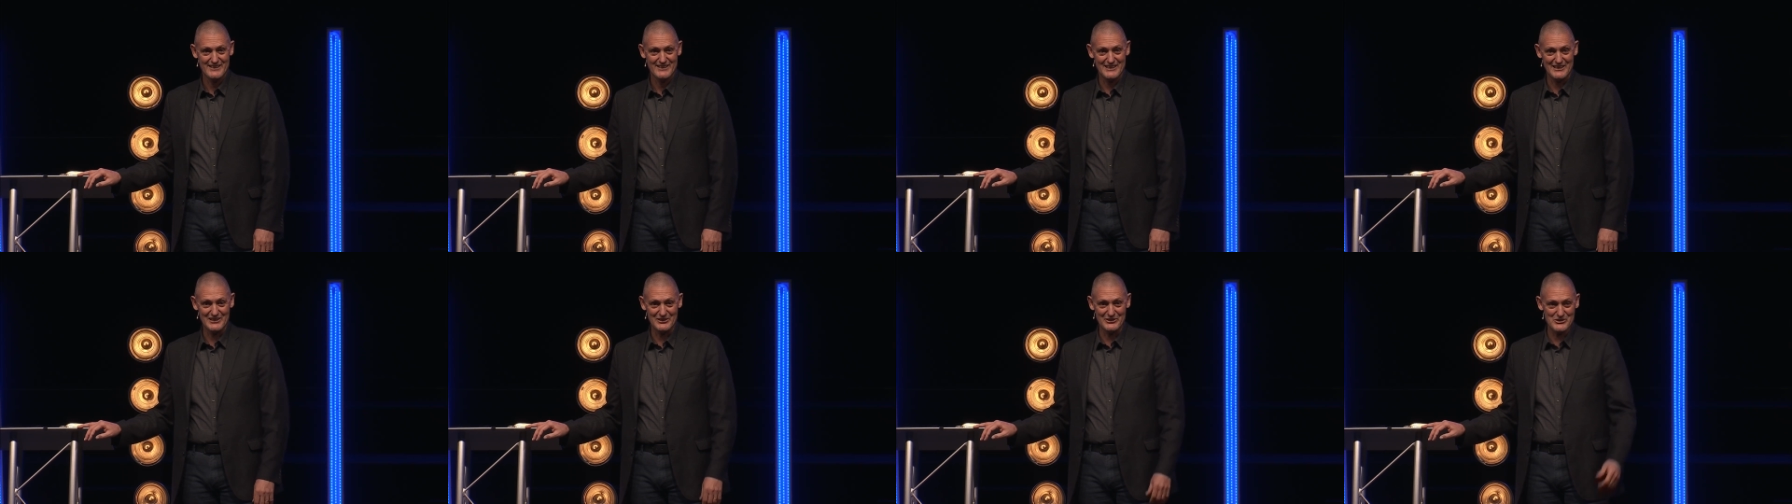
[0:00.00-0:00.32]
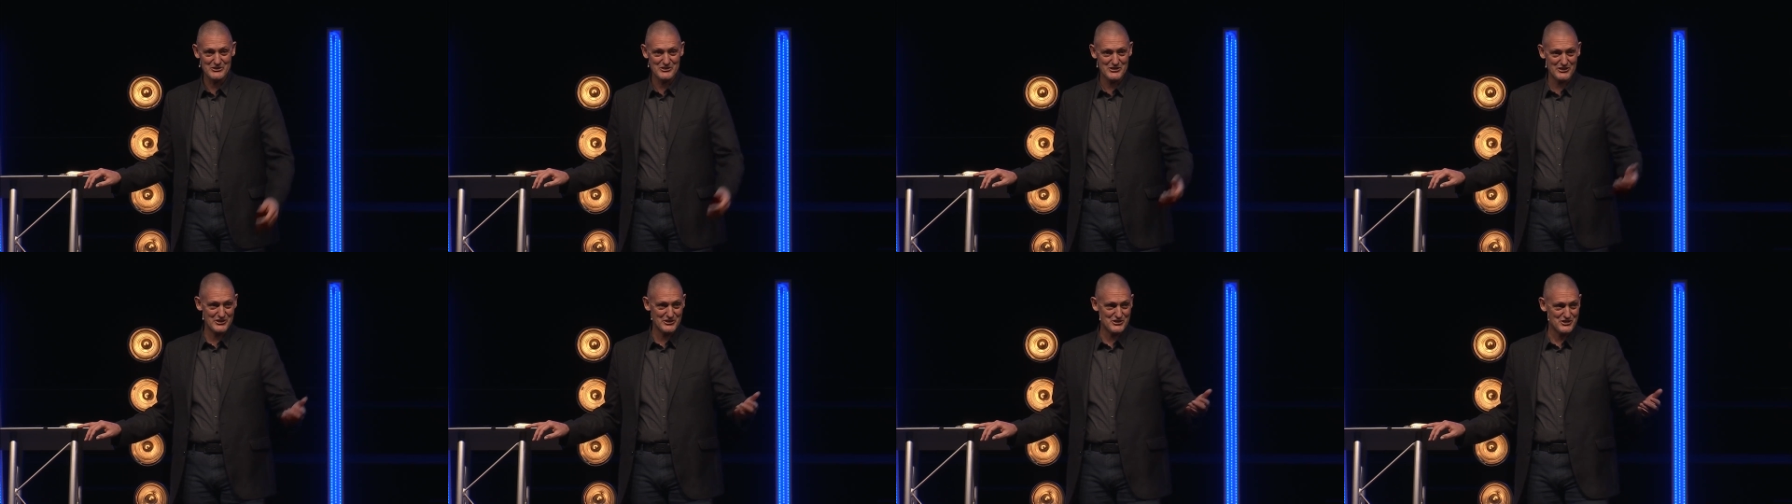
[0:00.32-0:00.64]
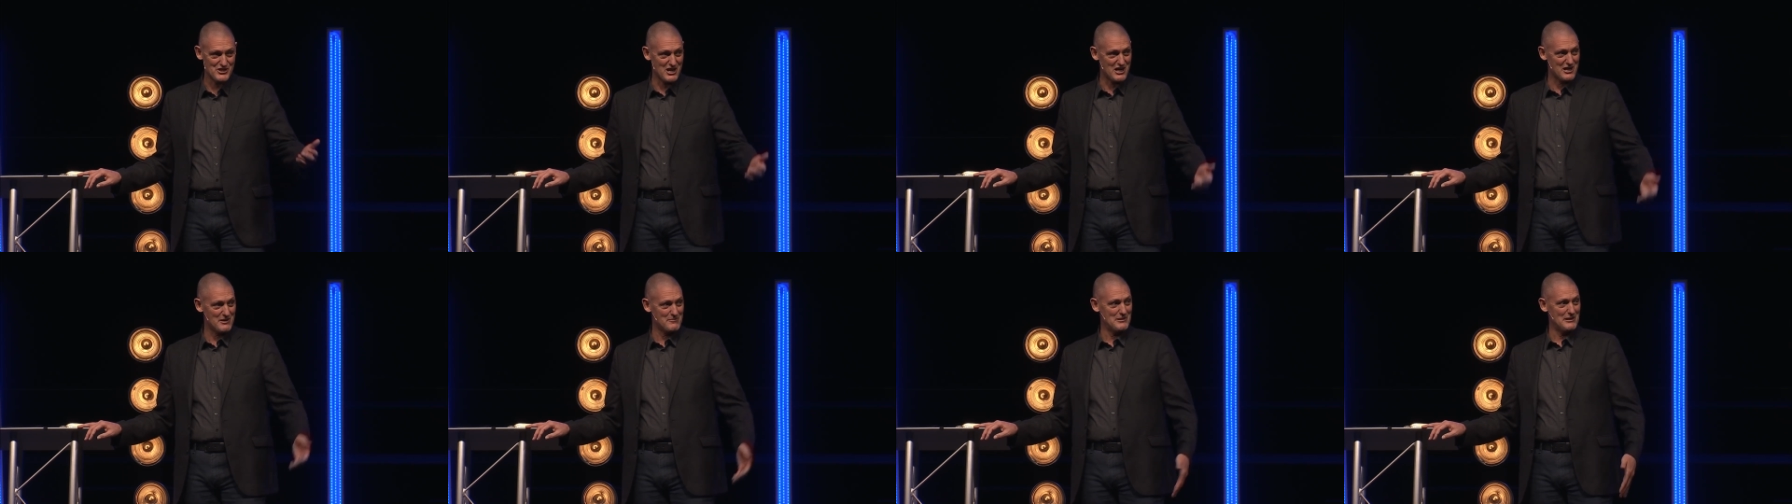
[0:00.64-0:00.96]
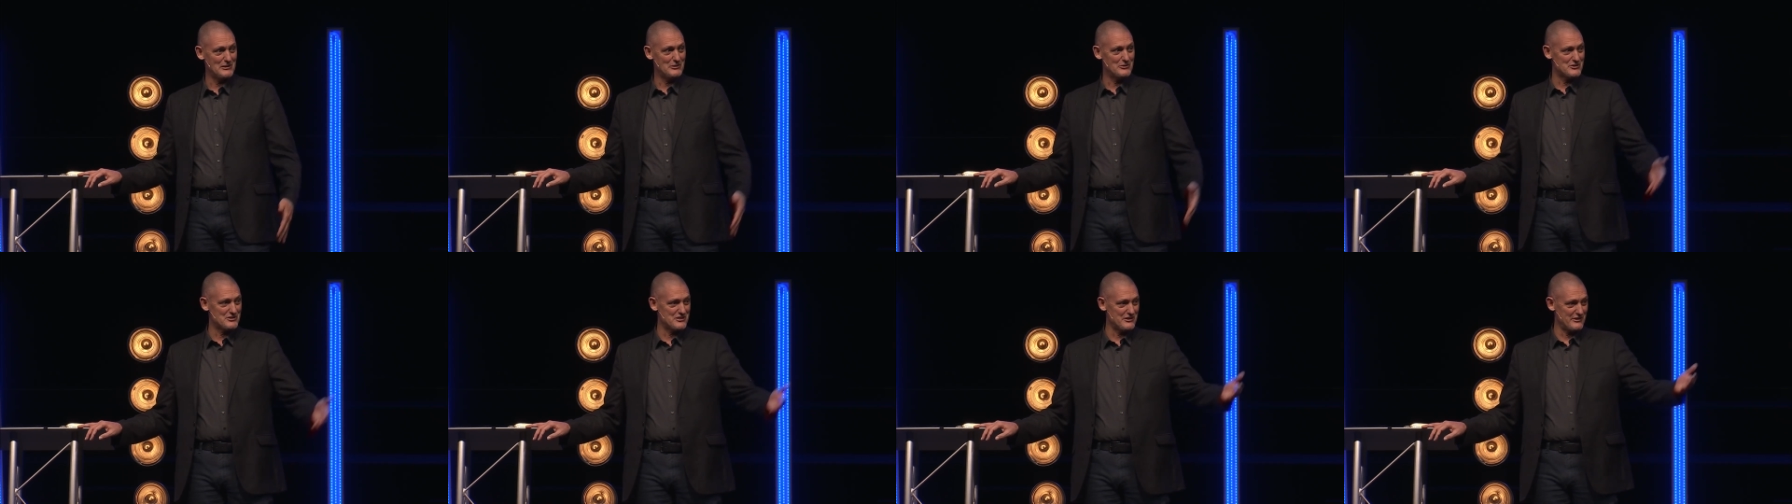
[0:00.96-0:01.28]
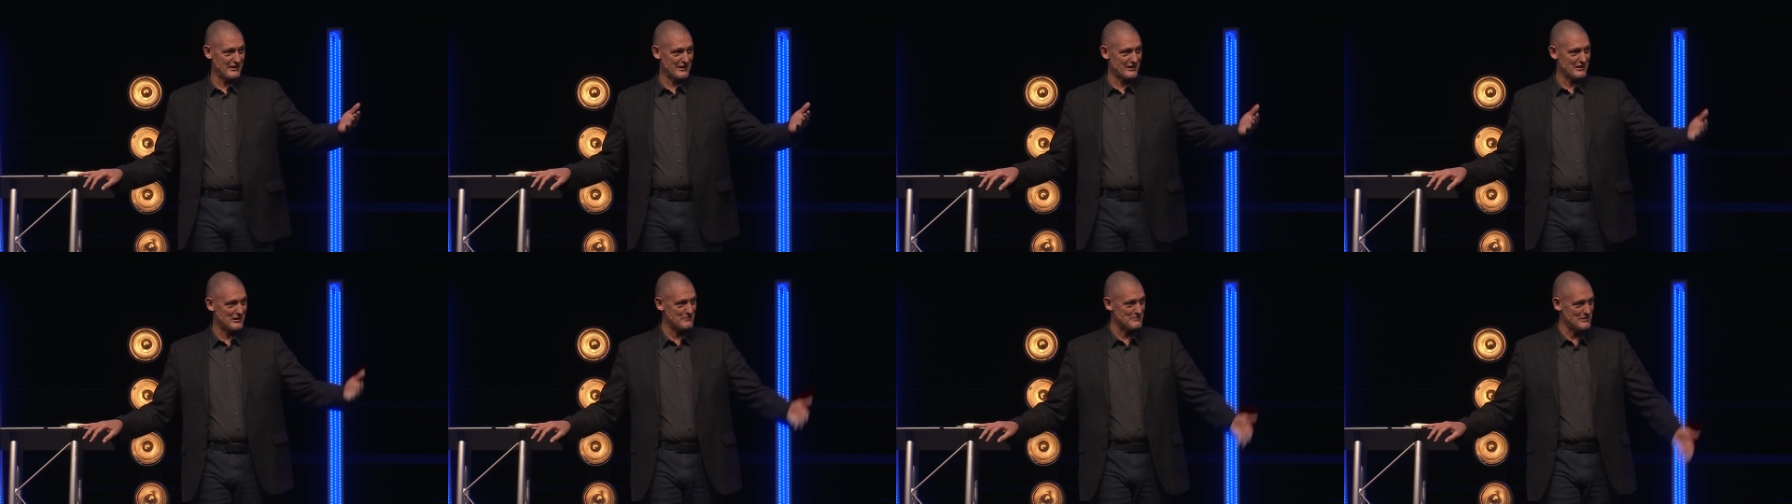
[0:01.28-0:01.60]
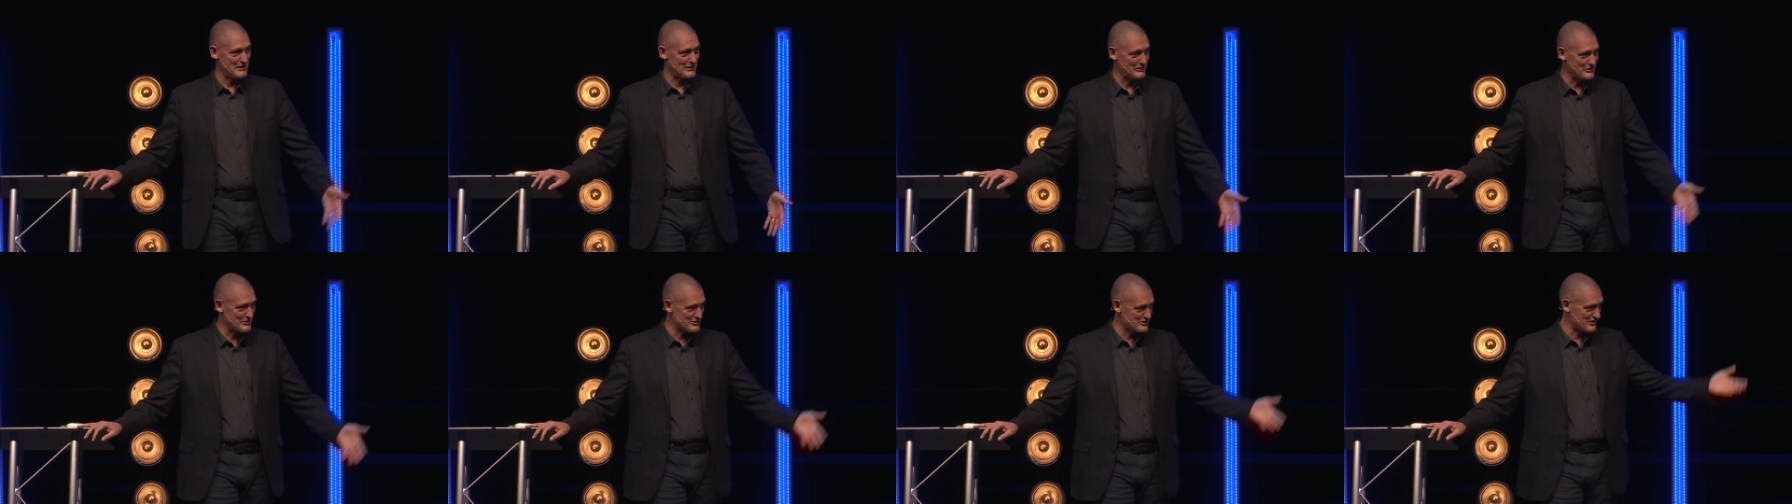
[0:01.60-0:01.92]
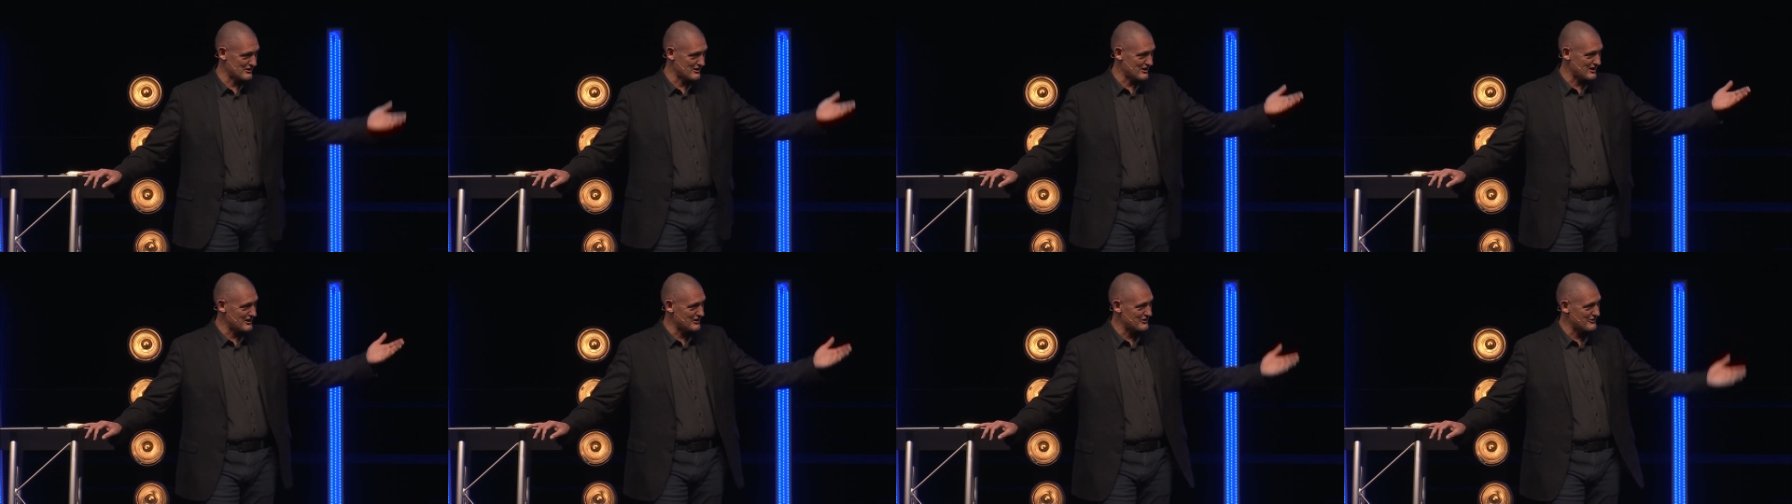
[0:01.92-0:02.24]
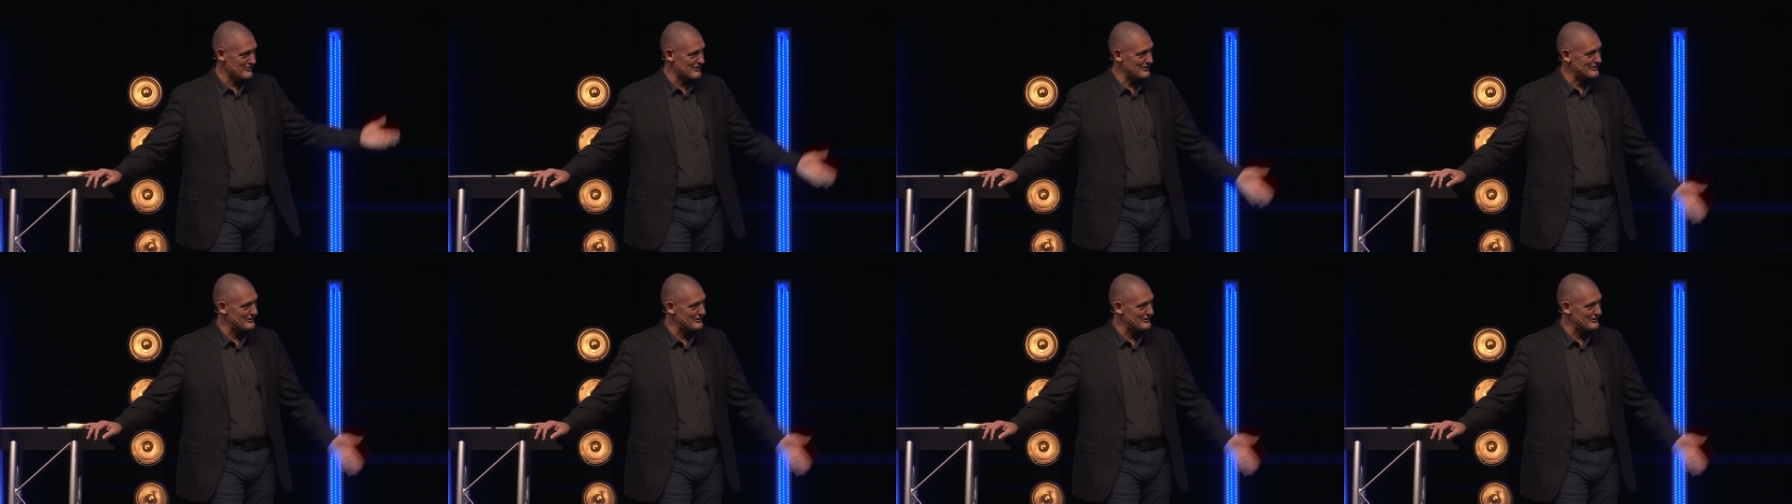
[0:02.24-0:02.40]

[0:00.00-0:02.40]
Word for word: They lose their job, they lose their income, they lose their honor,